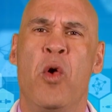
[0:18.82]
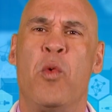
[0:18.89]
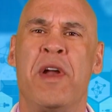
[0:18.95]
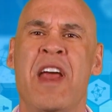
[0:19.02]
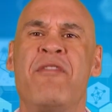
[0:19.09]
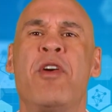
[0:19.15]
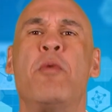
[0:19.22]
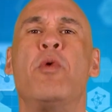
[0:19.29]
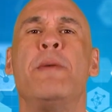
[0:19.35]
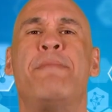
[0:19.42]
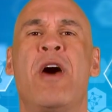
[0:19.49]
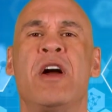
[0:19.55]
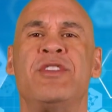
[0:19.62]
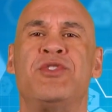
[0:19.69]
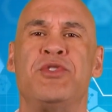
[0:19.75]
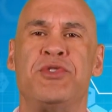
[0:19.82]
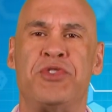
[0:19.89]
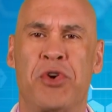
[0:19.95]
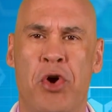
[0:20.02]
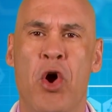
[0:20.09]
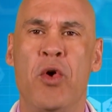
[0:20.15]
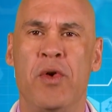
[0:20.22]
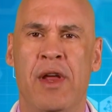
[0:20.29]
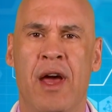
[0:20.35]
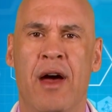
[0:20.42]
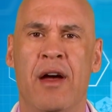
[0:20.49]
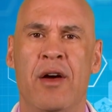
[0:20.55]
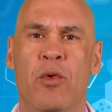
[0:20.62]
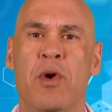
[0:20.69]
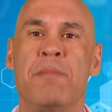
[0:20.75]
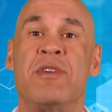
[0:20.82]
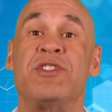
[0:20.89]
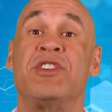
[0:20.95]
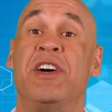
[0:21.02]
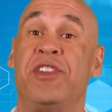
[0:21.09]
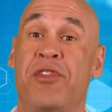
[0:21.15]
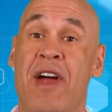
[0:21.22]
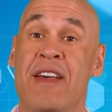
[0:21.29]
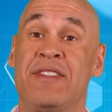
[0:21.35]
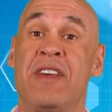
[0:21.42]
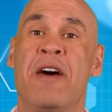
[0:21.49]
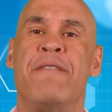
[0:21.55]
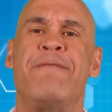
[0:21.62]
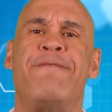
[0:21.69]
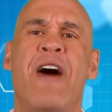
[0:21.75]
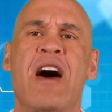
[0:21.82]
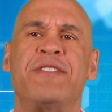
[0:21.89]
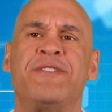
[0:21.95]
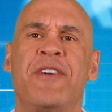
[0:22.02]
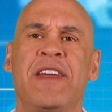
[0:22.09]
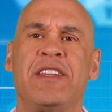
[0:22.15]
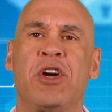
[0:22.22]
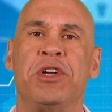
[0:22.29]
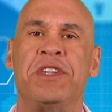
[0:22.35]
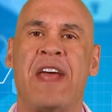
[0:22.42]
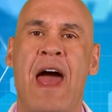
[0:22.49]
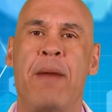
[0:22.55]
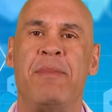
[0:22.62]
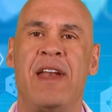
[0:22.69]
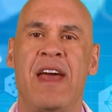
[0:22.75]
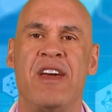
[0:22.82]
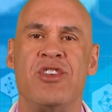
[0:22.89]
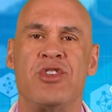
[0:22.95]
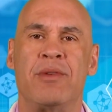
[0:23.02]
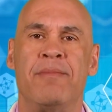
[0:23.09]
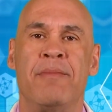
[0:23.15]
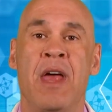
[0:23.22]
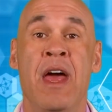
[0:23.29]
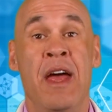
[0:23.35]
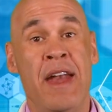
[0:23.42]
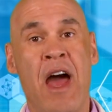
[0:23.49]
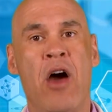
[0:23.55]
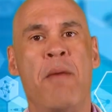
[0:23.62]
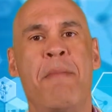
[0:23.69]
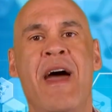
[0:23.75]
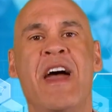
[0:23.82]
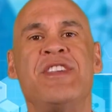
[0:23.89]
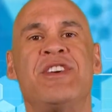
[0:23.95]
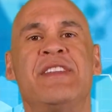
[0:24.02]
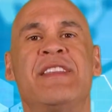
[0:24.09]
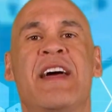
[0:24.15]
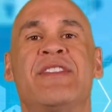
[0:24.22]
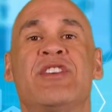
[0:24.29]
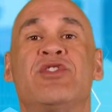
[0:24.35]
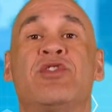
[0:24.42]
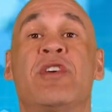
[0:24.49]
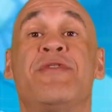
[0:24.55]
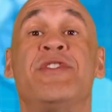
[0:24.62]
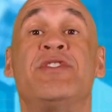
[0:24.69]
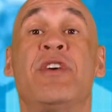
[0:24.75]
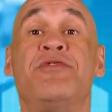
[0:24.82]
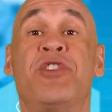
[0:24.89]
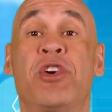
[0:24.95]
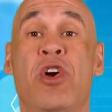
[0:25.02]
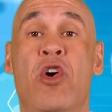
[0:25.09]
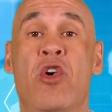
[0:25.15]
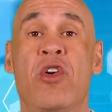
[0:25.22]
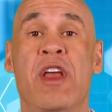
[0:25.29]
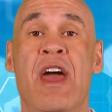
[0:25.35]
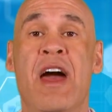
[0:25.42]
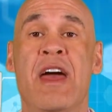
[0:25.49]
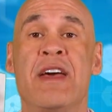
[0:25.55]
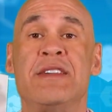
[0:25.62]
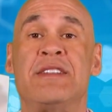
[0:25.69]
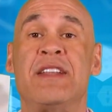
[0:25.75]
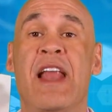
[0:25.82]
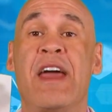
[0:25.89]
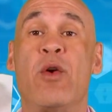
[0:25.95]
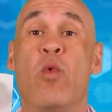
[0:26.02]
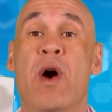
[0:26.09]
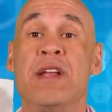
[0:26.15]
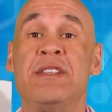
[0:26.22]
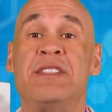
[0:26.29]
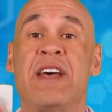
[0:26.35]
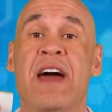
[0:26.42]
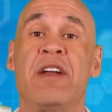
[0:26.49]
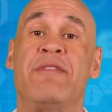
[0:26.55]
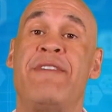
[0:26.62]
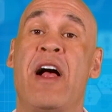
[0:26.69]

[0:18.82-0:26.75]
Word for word: Whenever we bond to zirconia, we must address phosphate contamination. Now imagine that the surface of zirconia is like one side of